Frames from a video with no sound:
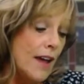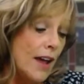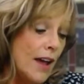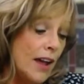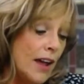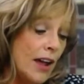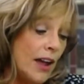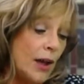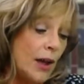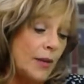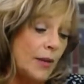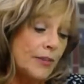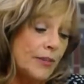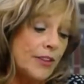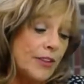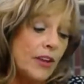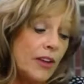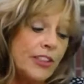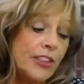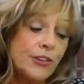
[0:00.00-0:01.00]

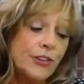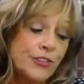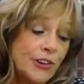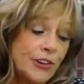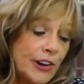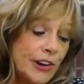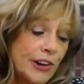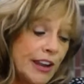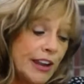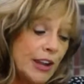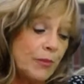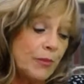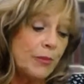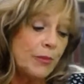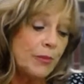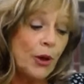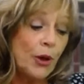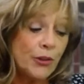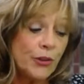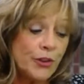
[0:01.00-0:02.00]
They're starting a
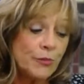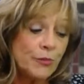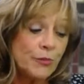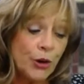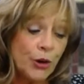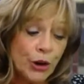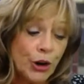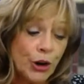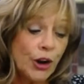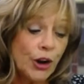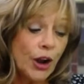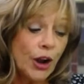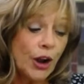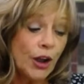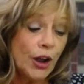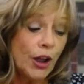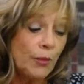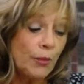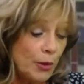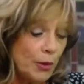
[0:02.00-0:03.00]
mimosa murder
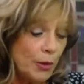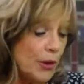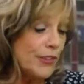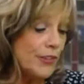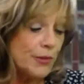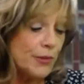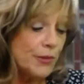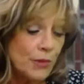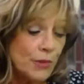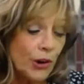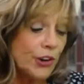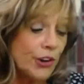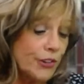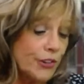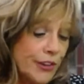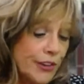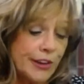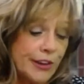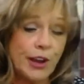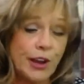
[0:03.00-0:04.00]

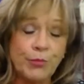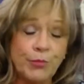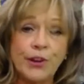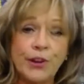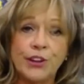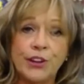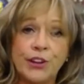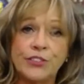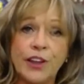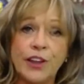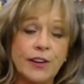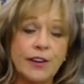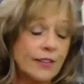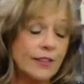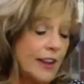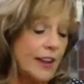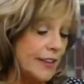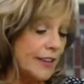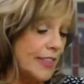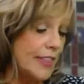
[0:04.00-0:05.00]
Sunday brunch. Gotta
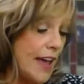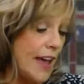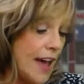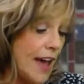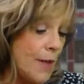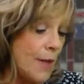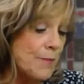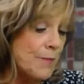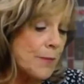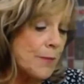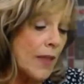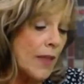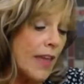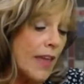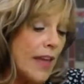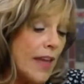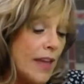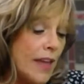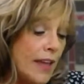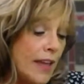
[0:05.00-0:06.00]
like that.
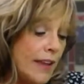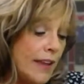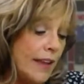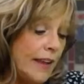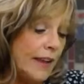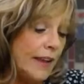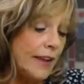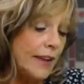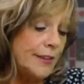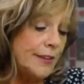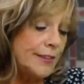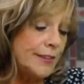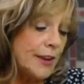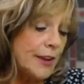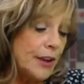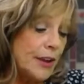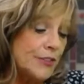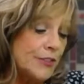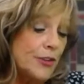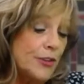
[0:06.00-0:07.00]
And
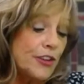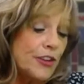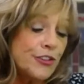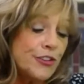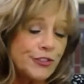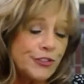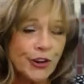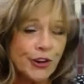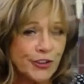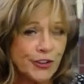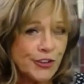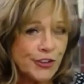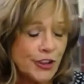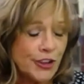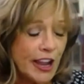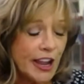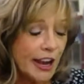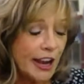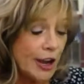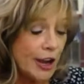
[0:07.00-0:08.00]
so they'll start
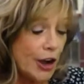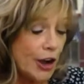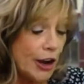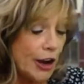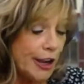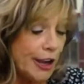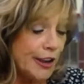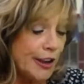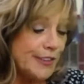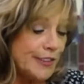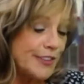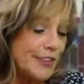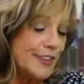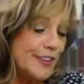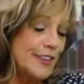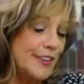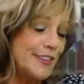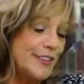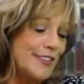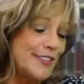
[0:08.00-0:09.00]
slaying
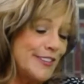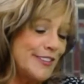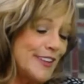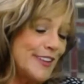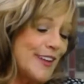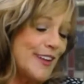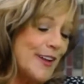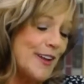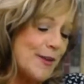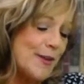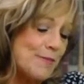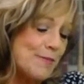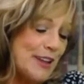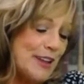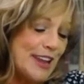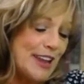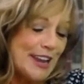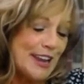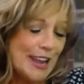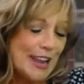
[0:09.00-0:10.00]
audiences
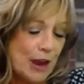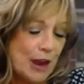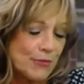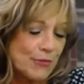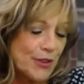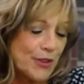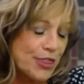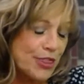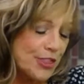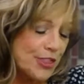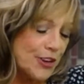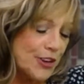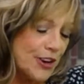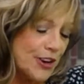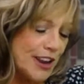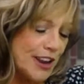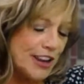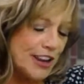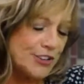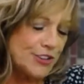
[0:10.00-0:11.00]
beginning April
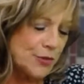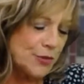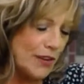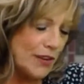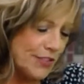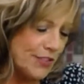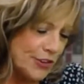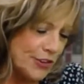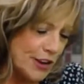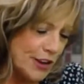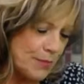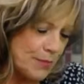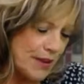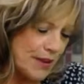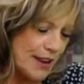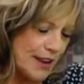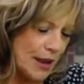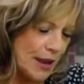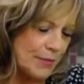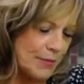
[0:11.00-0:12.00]
3rd at 12:30
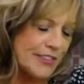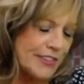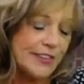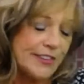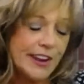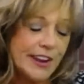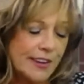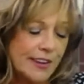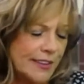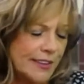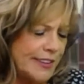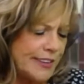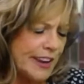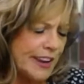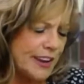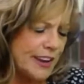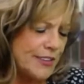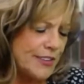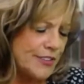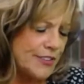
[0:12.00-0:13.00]
p.m.
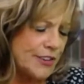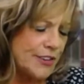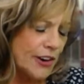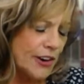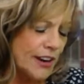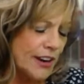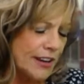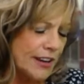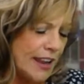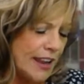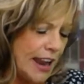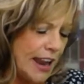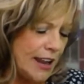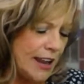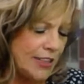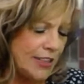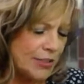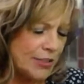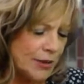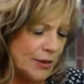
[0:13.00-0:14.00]
Tickets start at
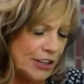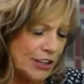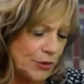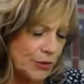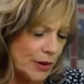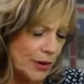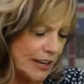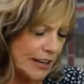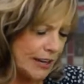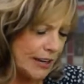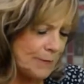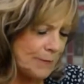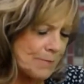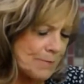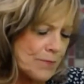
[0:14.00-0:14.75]
$83.20.